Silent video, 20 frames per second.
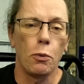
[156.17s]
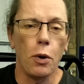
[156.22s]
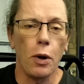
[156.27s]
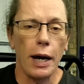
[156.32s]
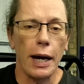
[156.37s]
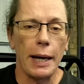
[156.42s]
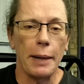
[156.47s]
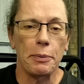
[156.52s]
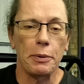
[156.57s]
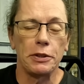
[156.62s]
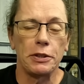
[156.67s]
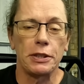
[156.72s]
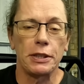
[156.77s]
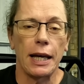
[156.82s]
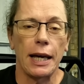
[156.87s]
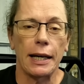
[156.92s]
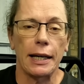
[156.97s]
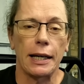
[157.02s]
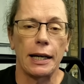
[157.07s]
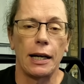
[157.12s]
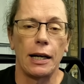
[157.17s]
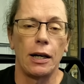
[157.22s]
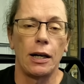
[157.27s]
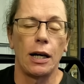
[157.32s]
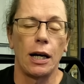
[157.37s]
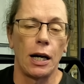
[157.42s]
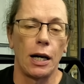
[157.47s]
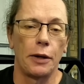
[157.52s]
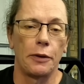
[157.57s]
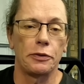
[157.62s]
what happened to that
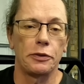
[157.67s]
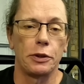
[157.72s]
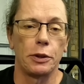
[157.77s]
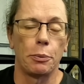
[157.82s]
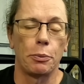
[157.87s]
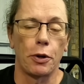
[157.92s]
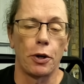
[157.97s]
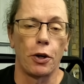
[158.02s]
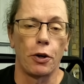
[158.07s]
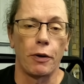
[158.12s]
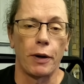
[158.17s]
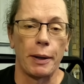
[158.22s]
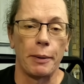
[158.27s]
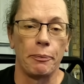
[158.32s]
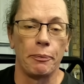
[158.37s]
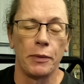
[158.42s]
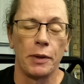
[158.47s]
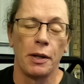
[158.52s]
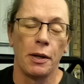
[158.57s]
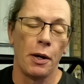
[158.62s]
car after the programme?